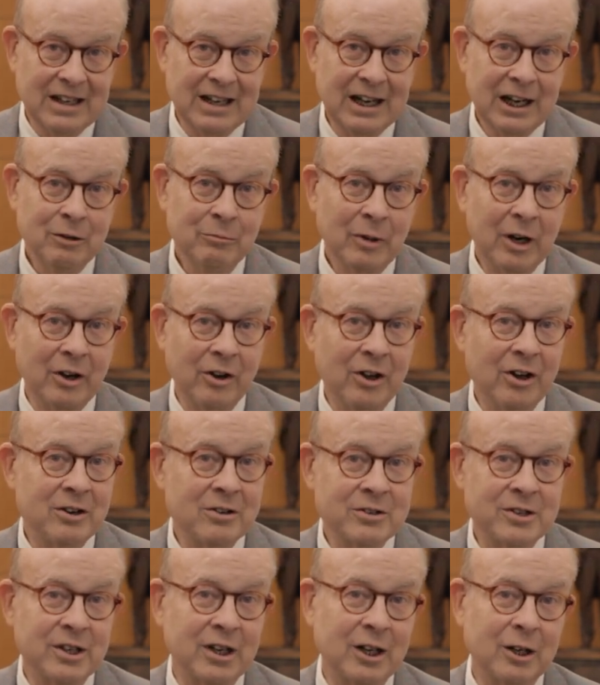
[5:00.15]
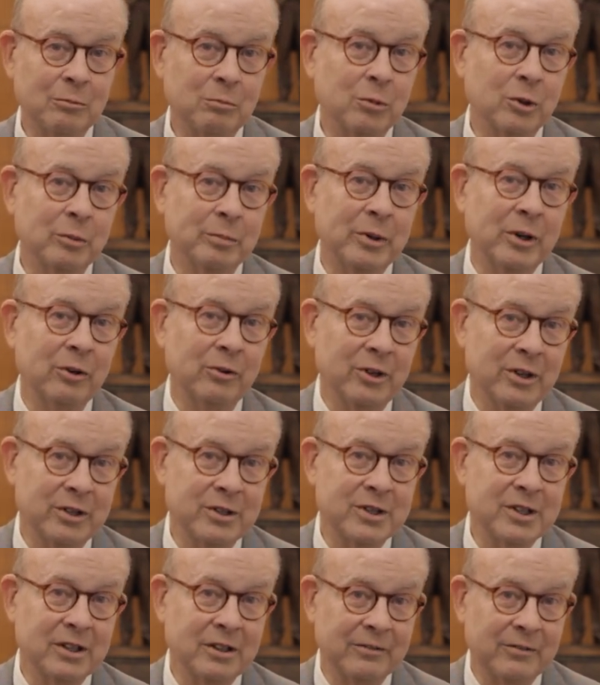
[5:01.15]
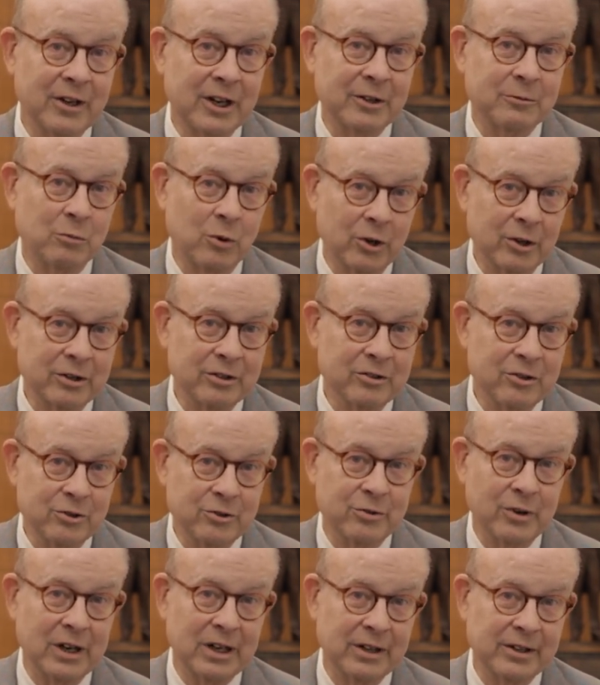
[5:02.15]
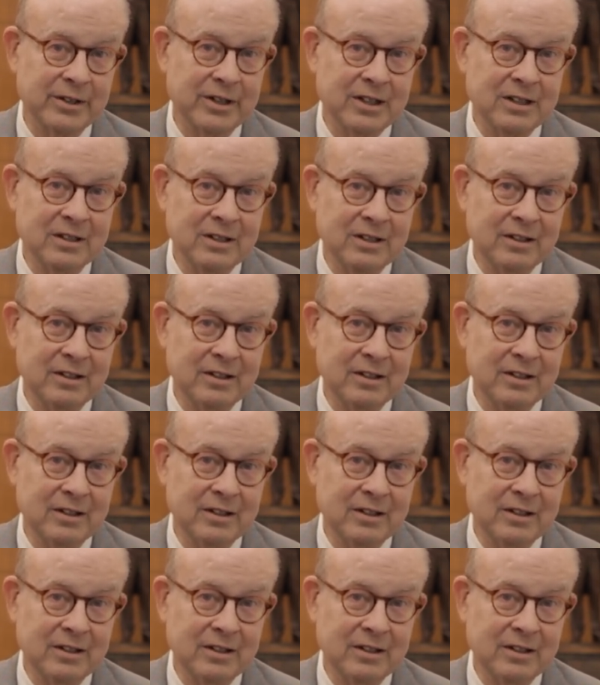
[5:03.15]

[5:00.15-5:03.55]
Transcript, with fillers: I'm a longtime proponent of network neutrality